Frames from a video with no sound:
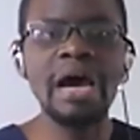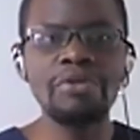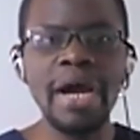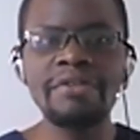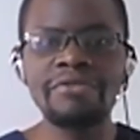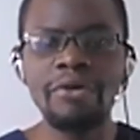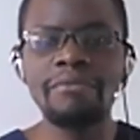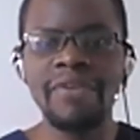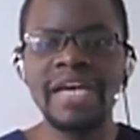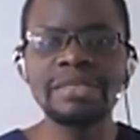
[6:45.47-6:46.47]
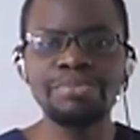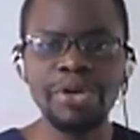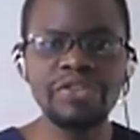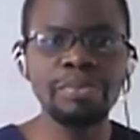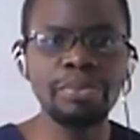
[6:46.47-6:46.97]
right from first
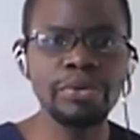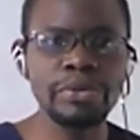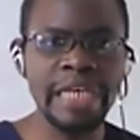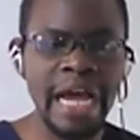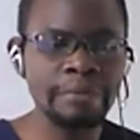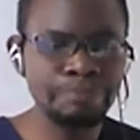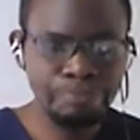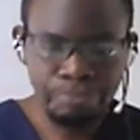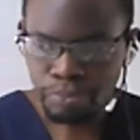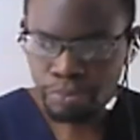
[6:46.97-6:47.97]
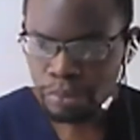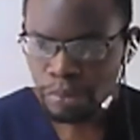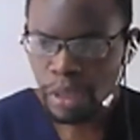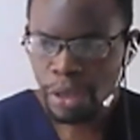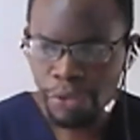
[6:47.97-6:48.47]
principles, yeah?
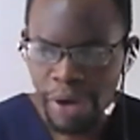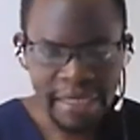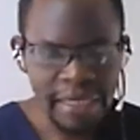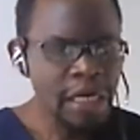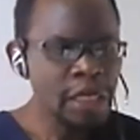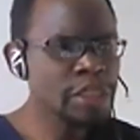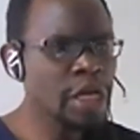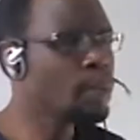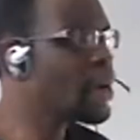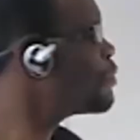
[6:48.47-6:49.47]
Right. So when we